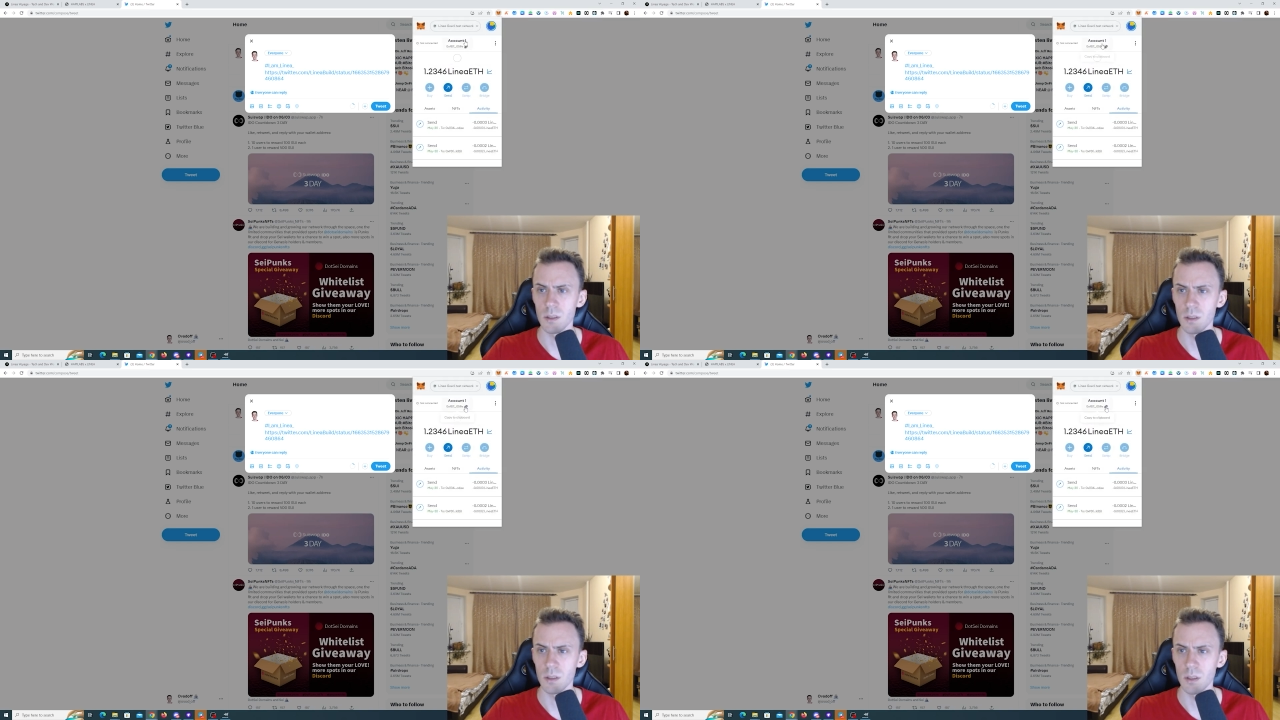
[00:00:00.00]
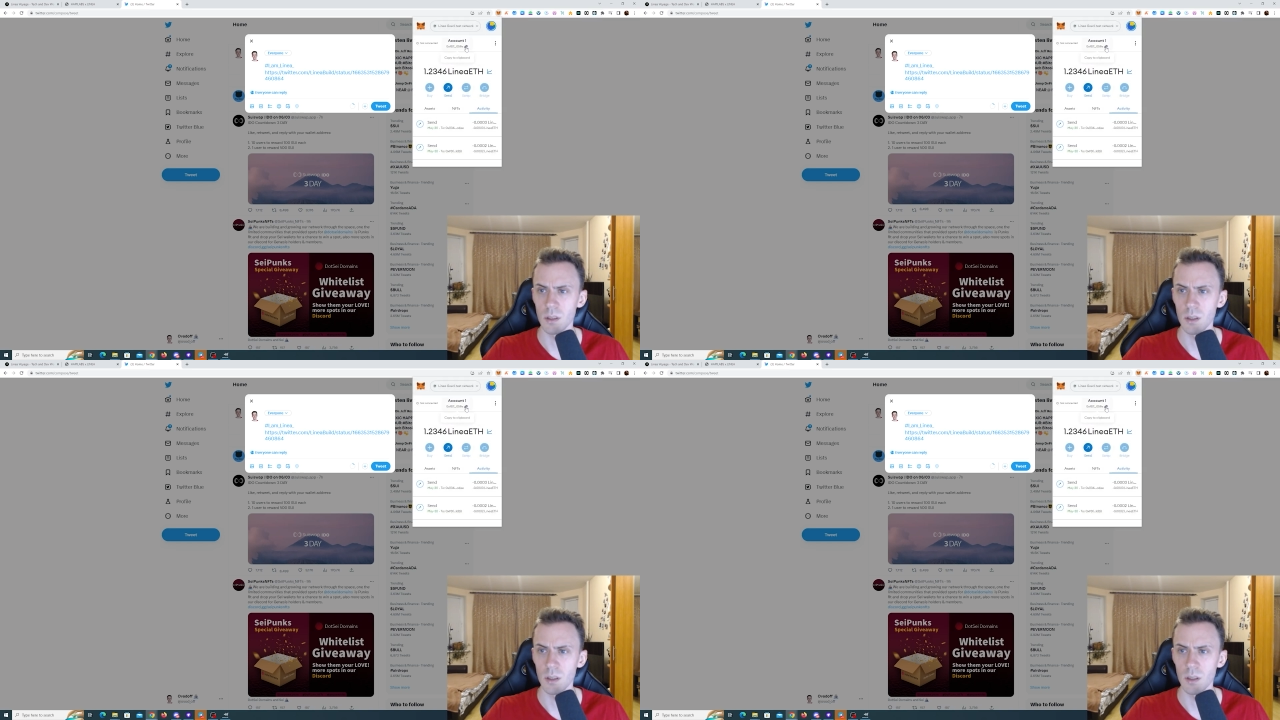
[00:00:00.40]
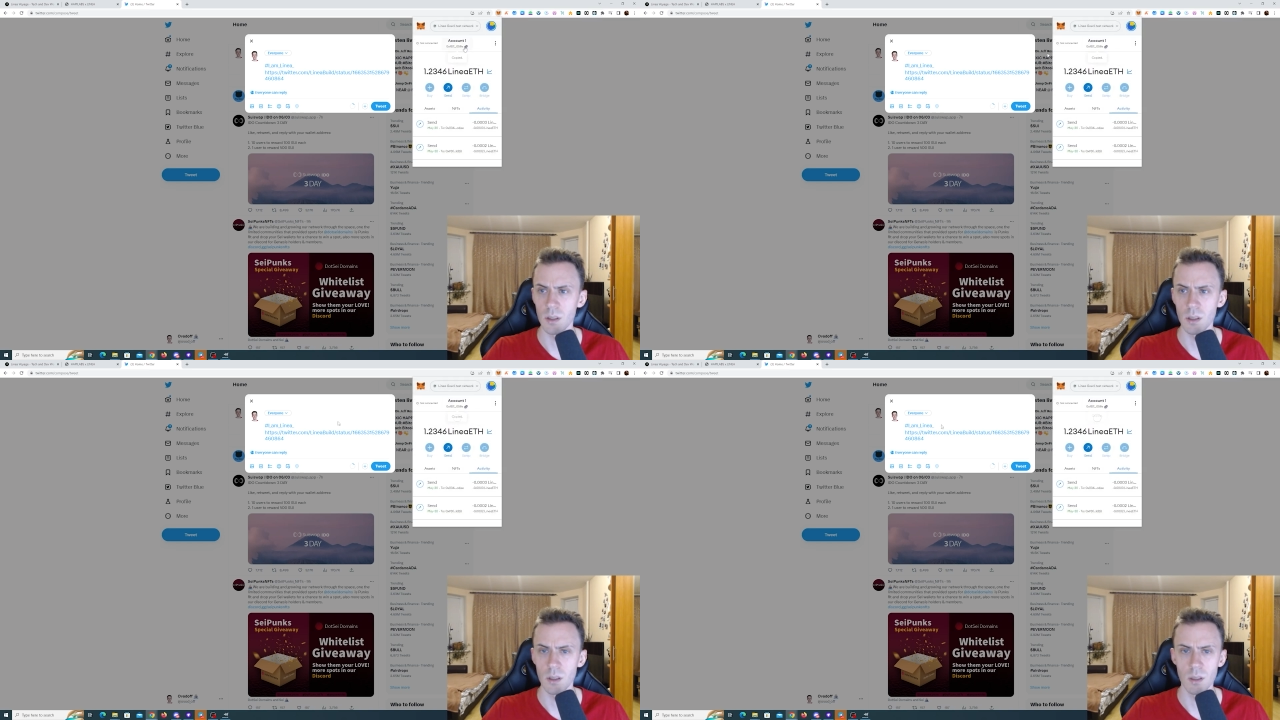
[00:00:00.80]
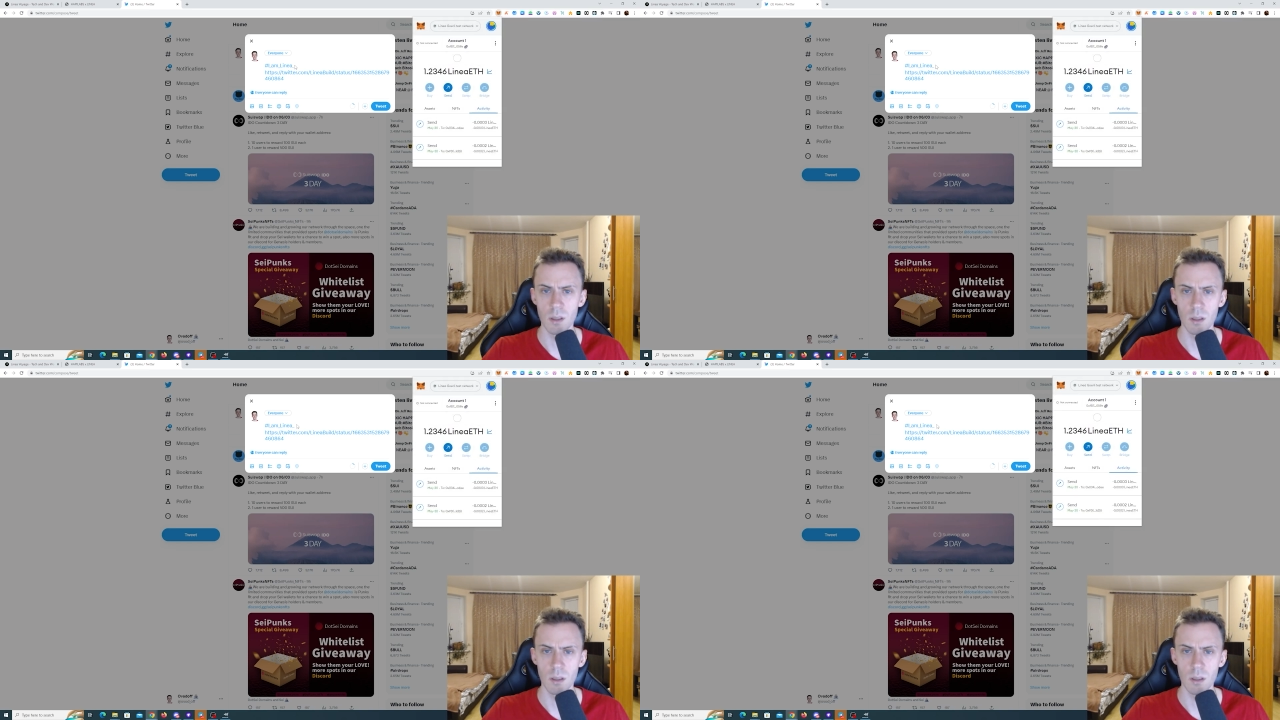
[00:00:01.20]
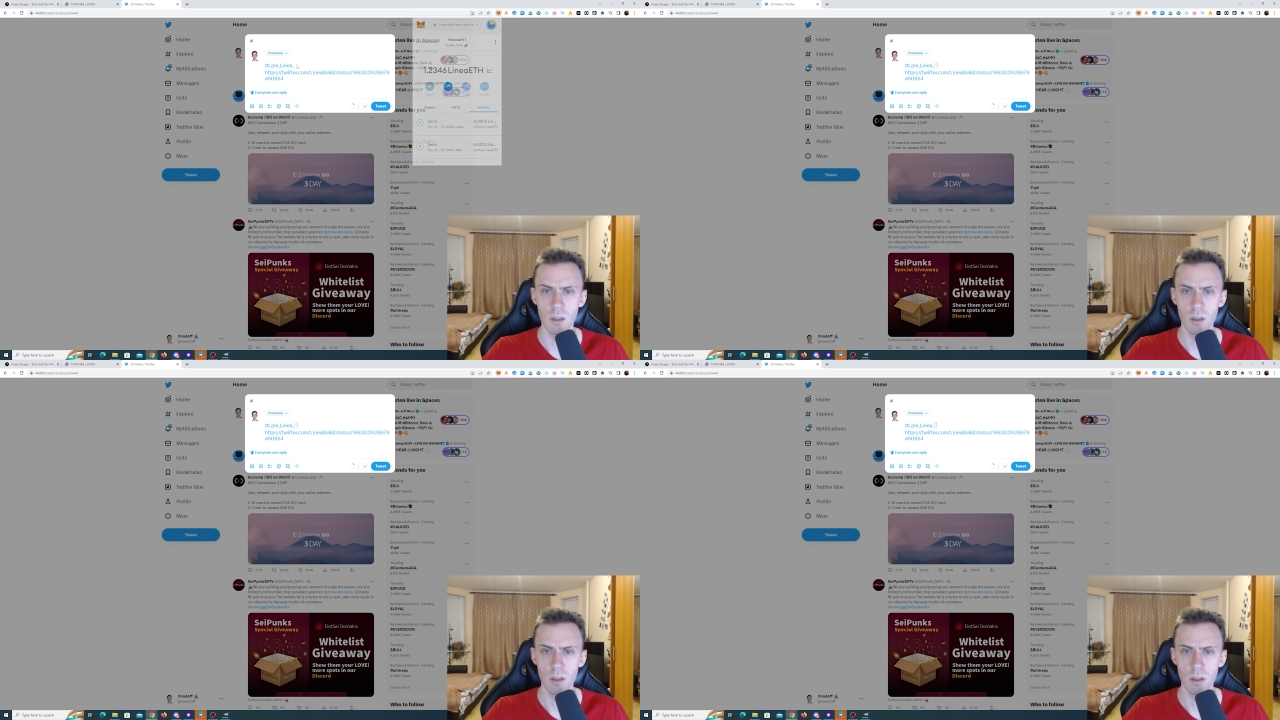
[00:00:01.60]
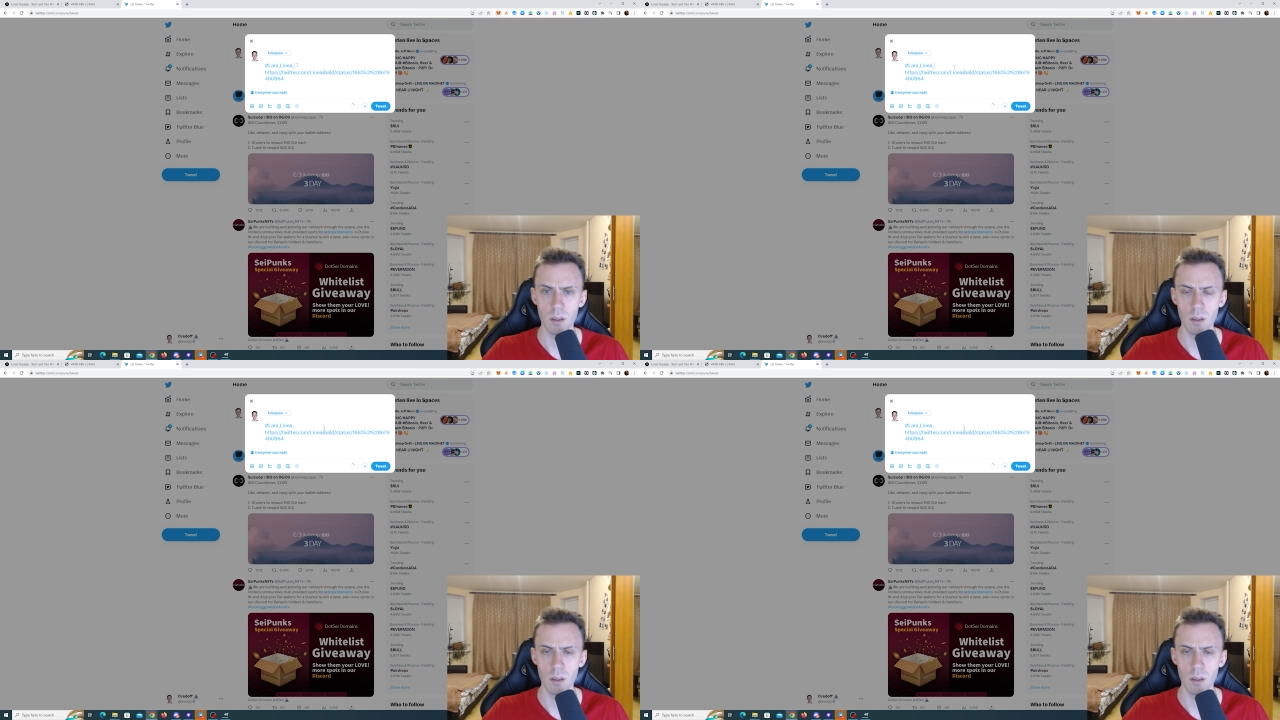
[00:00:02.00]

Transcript: No one is speaking in this clip.